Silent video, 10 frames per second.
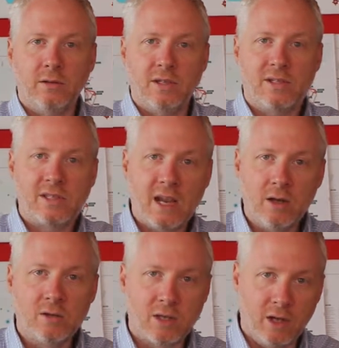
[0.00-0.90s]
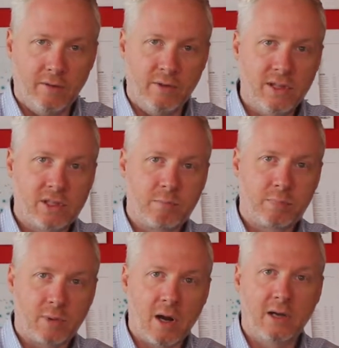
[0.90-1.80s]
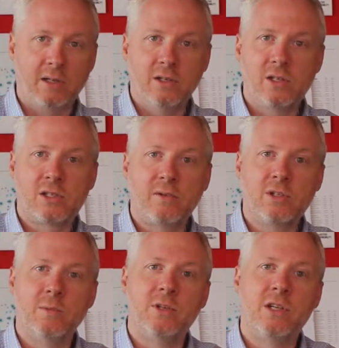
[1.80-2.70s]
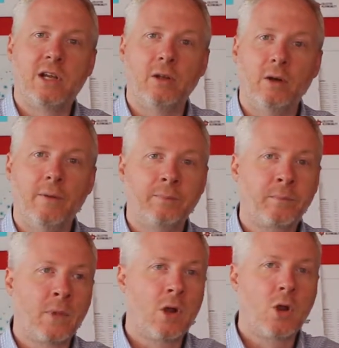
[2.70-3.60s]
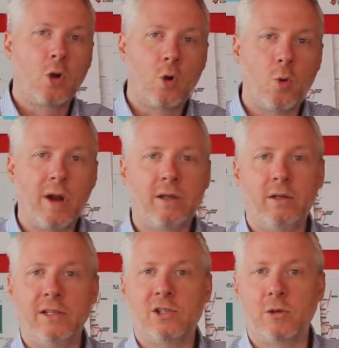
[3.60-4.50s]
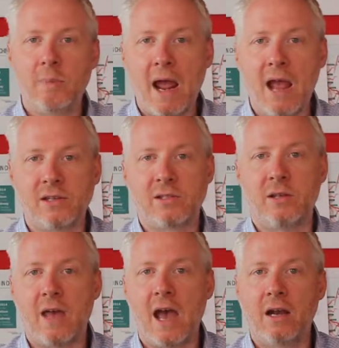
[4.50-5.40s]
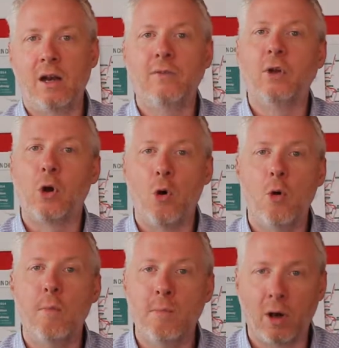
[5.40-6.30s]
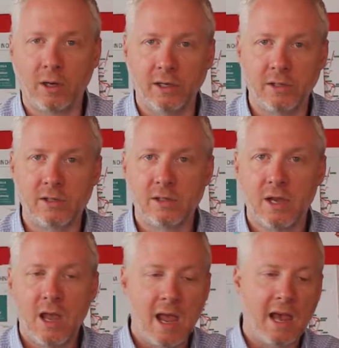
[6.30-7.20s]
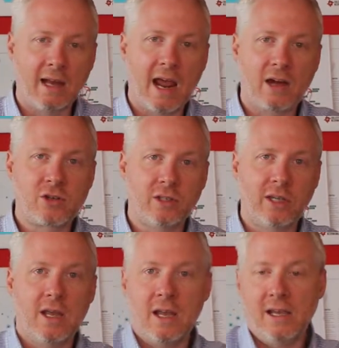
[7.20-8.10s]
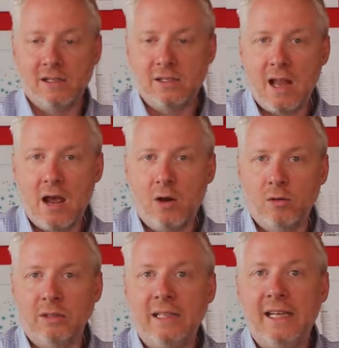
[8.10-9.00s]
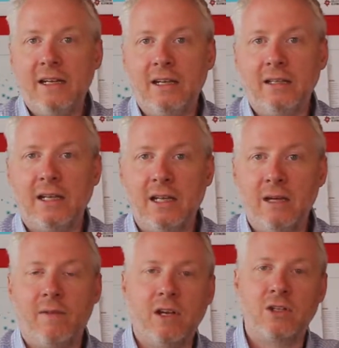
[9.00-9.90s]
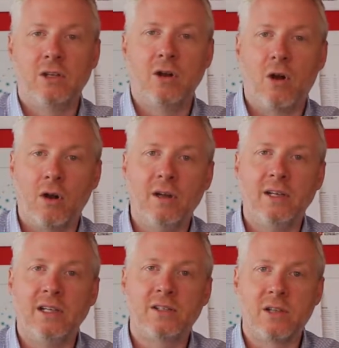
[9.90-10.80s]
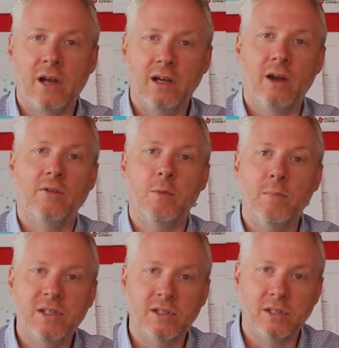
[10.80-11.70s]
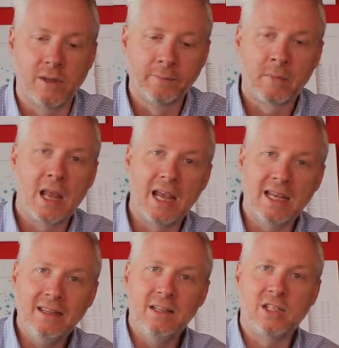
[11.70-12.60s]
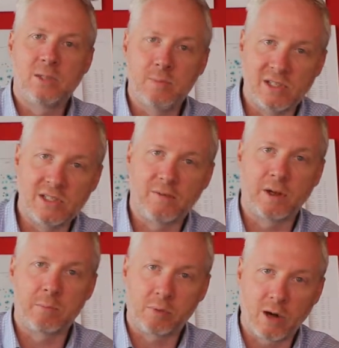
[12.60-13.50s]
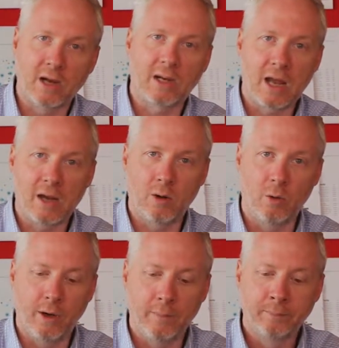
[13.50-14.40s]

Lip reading: the sales of this product and this service in particular quickly surpassed that of their home markets, and actually is now leading the innovation R&D side of the business in this specific product category.